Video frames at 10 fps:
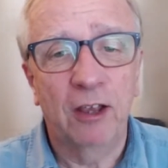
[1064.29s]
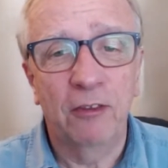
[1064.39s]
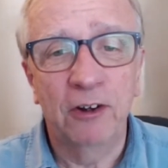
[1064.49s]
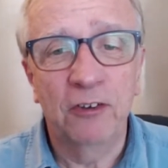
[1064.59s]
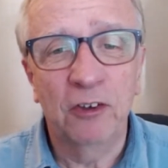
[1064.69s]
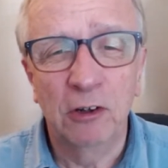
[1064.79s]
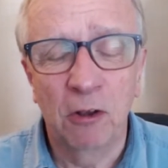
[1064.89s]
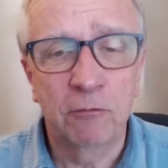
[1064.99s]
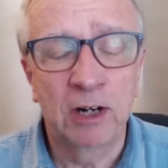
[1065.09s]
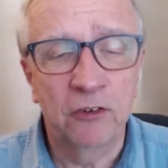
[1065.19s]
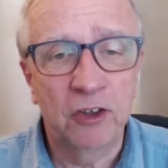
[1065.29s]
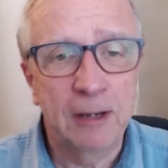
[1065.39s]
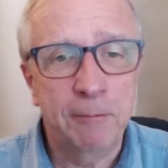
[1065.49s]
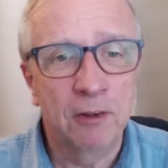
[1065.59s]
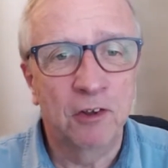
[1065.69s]
there is a lot of red
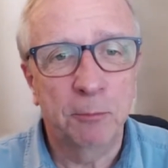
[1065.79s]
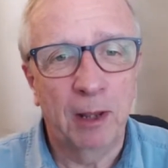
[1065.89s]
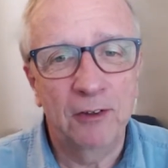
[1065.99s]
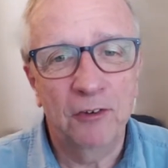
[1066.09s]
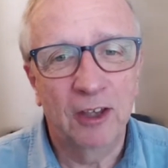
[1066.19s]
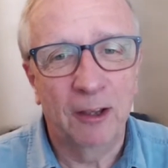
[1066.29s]
tape in this space,